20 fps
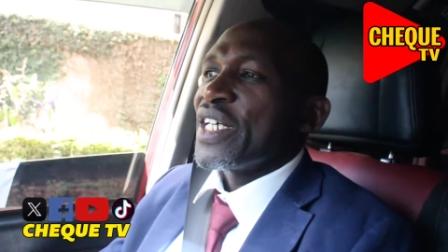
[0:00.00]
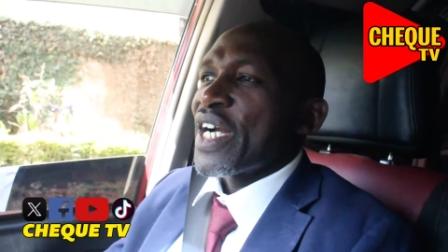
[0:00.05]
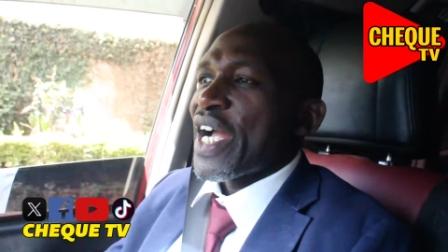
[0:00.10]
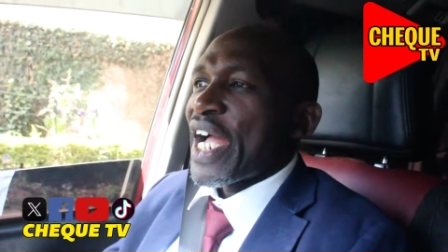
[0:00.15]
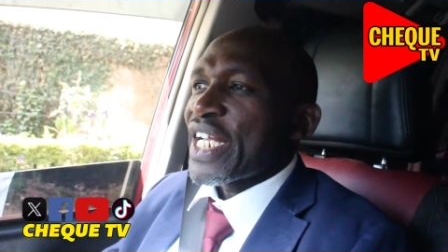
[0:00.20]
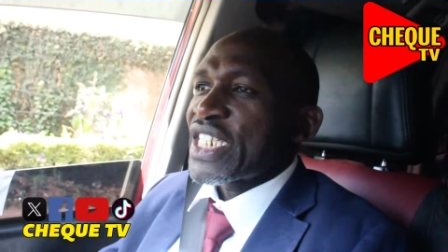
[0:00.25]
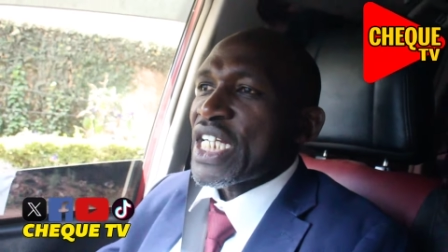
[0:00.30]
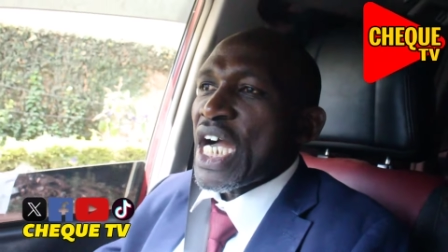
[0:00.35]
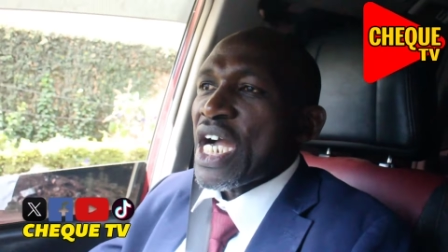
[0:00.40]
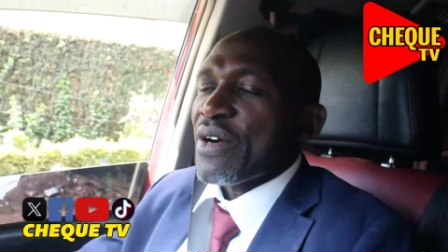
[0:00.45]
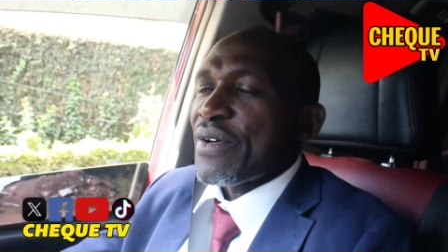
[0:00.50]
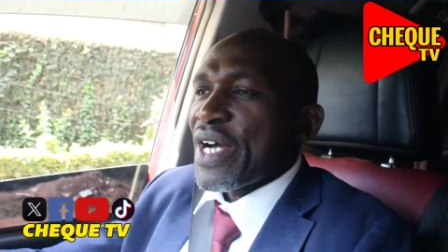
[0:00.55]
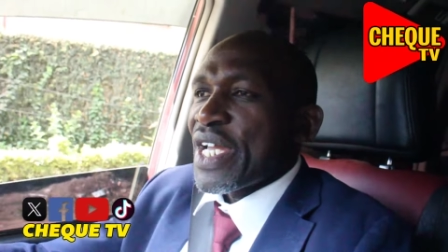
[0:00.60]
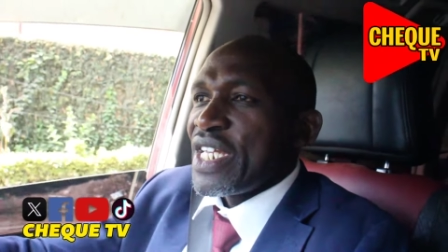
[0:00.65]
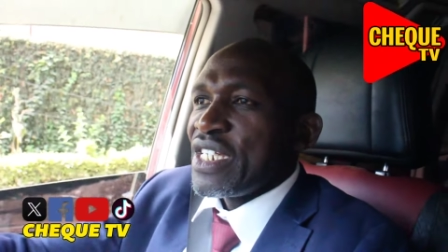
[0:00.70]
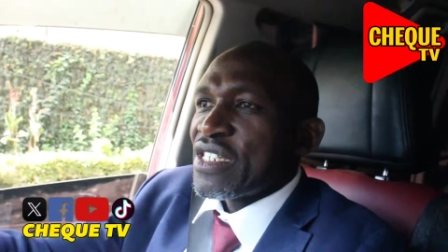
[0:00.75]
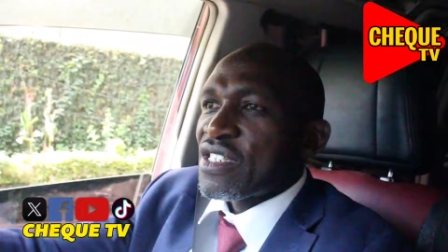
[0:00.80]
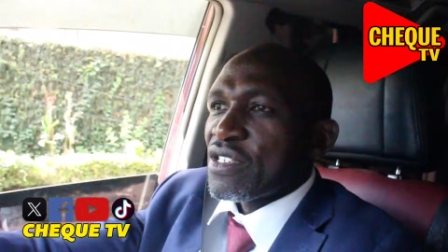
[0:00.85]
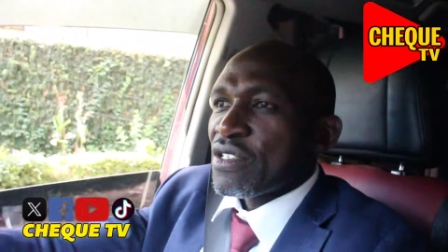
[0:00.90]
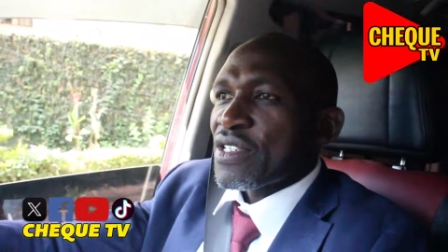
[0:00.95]
Gachagua
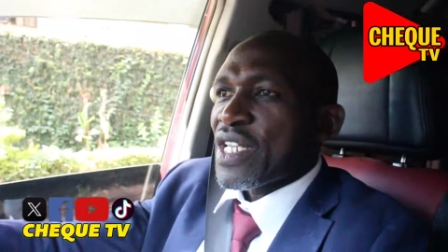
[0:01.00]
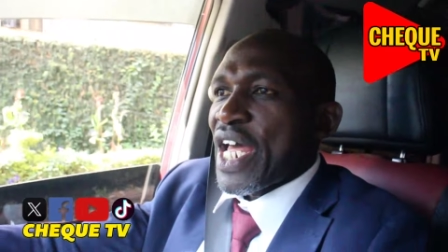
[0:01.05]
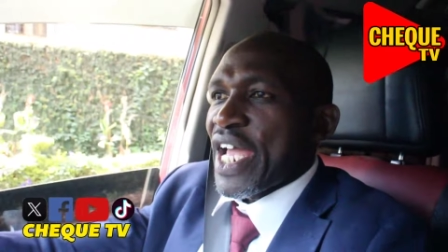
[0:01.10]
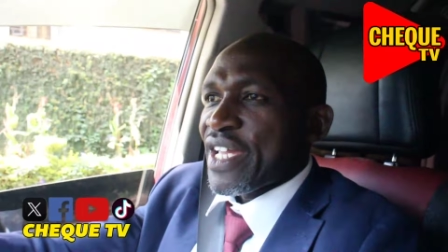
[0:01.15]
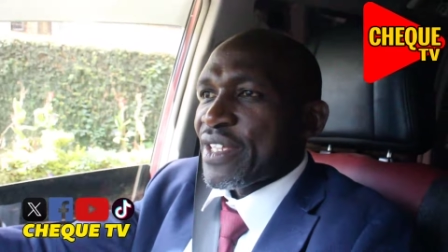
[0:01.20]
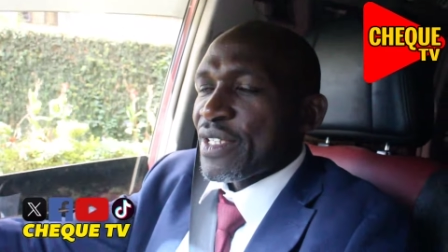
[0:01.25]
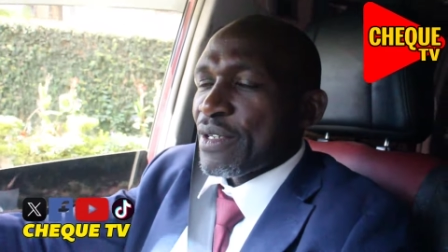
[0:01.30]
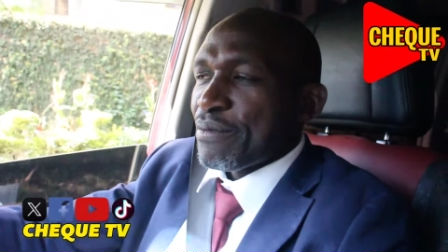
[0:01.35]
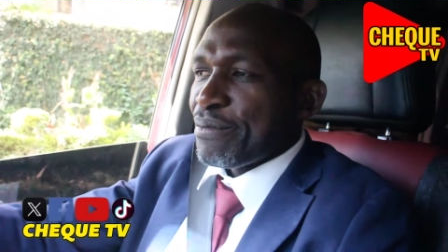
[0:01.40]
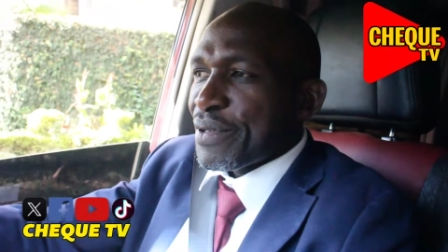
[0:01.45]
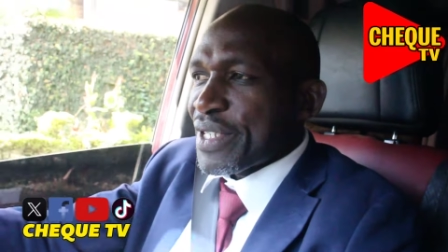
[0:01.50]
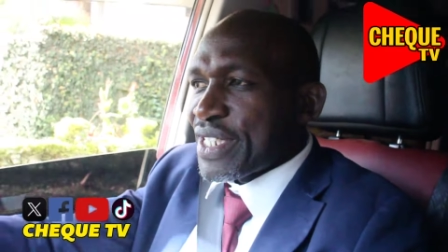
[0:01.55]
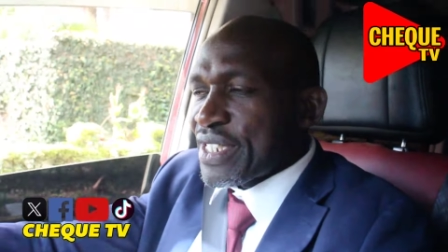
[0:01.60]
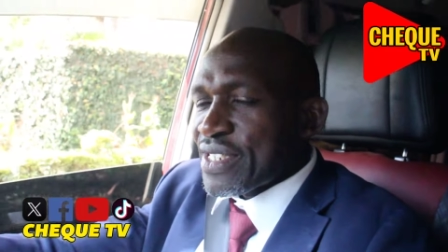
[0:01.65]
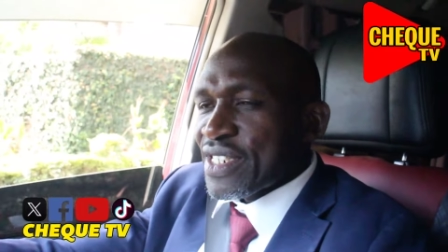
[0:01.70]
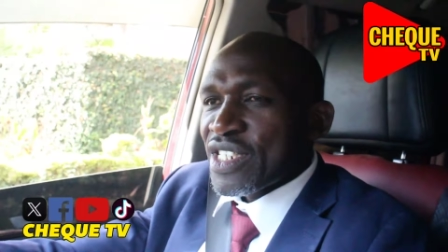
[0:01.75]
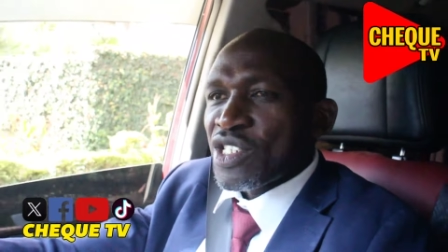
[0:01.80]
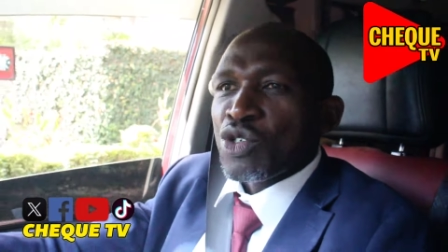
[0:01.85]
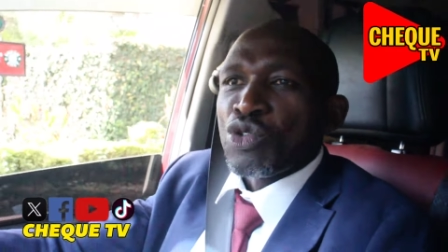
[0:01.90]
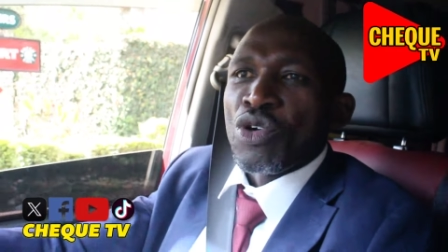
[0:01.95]
is not like the
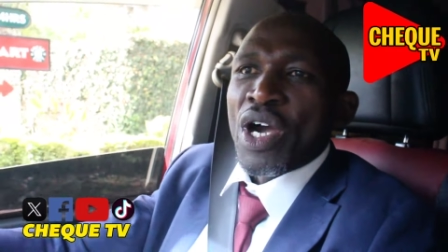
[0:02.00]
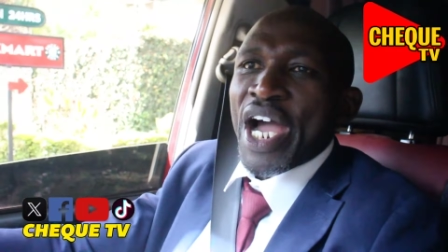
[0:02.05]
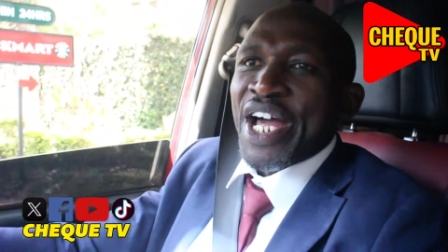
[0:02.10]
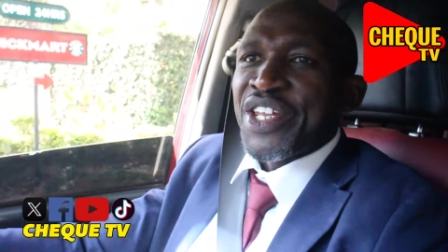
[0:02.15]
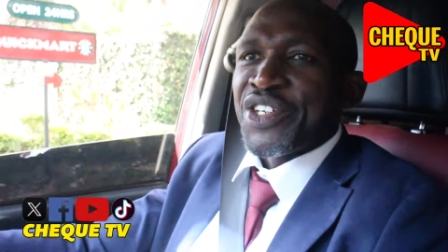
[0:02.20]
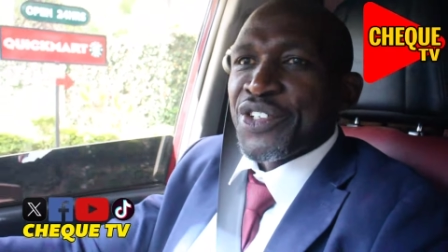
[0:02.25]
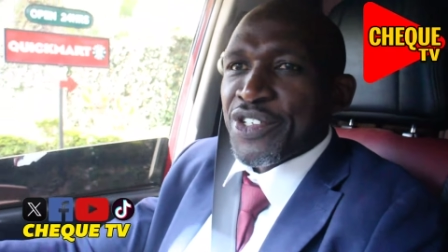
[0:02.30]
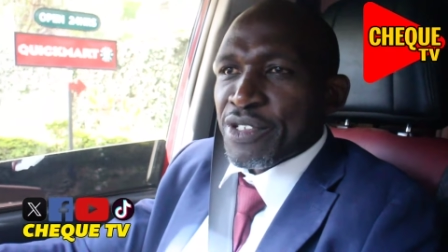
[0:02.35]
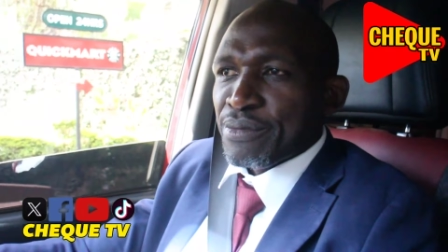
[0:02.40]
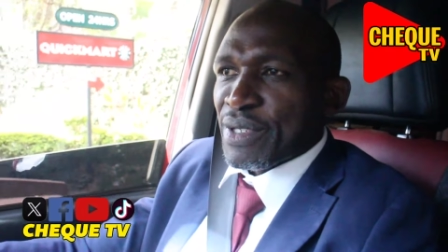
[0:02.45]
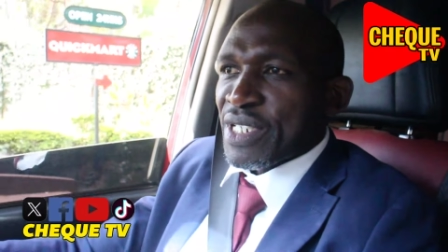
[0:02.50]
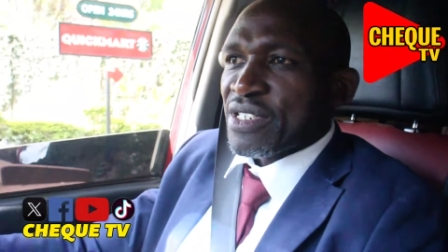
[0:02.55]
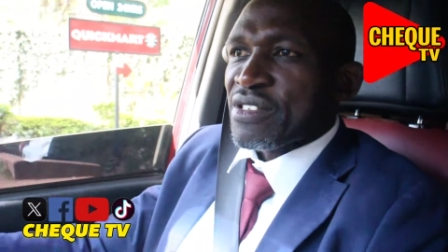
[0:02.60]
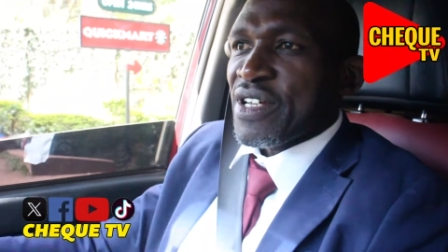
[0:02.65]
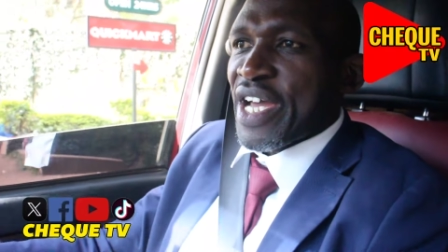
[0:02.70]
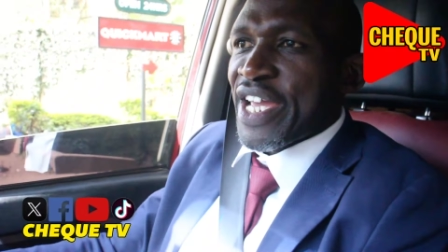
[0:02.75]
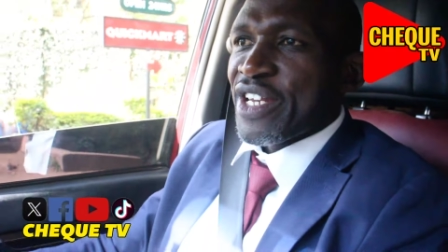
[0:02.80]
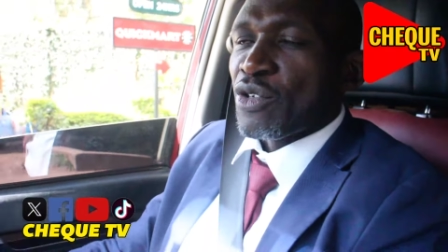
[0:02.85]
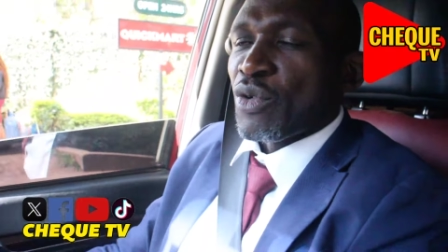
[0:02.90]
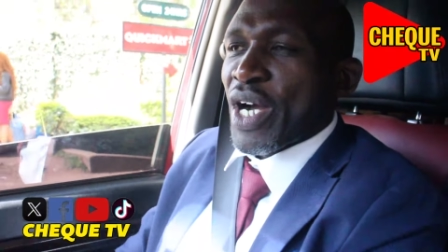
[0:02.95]
president who cannot be
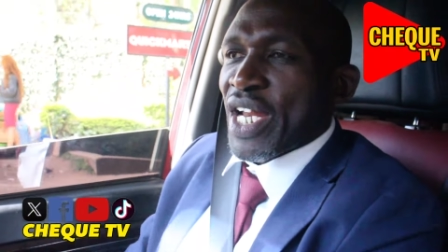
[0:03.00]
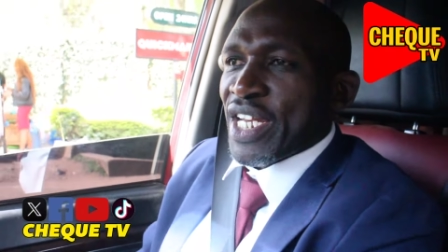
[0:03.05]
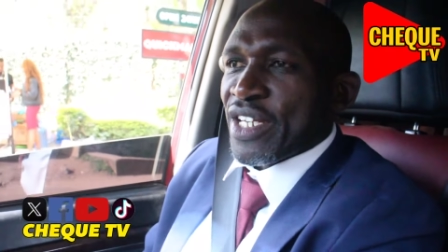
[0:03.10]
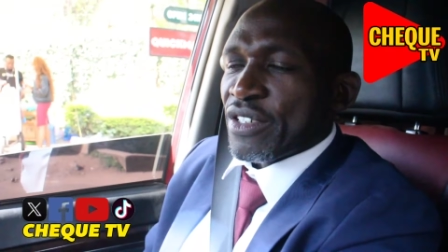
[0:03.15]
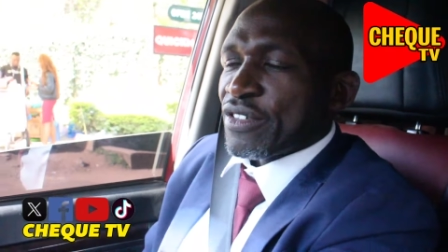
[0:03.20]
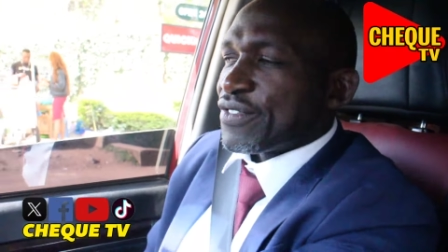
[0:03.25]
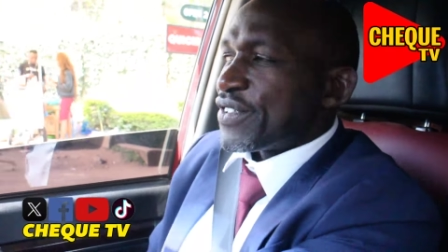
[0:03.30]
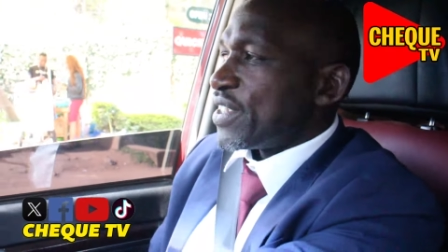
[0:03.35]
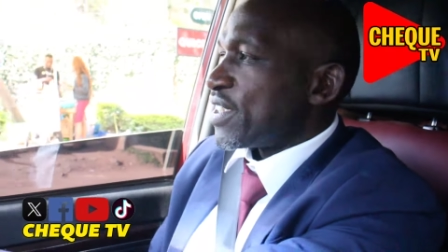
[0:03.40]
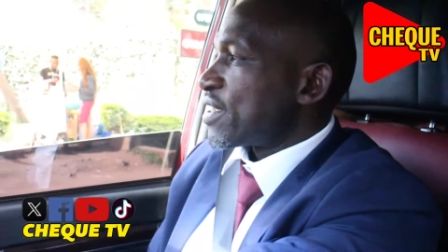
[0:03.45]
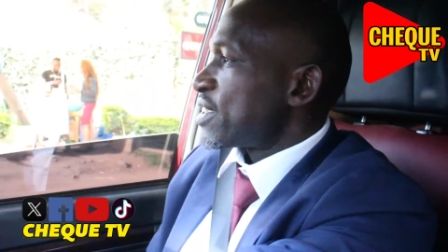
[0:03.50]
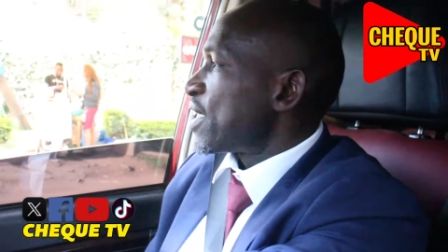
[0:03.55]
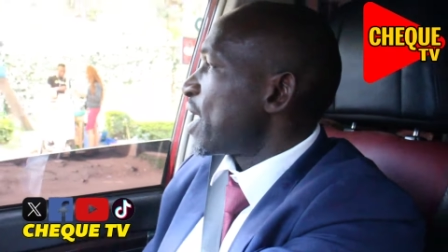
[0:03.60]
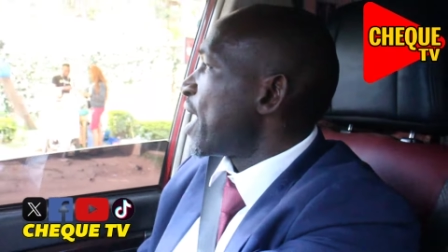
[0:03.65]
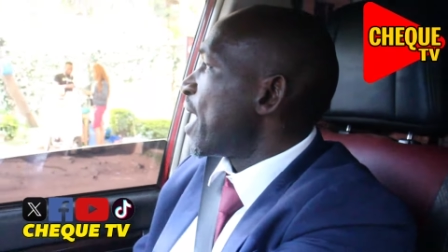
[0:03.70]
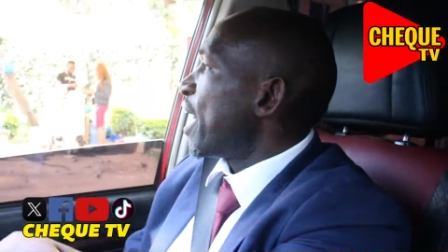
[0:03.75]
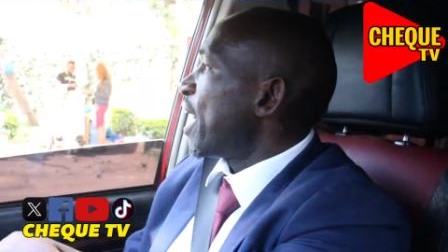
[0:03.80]
tried while in office.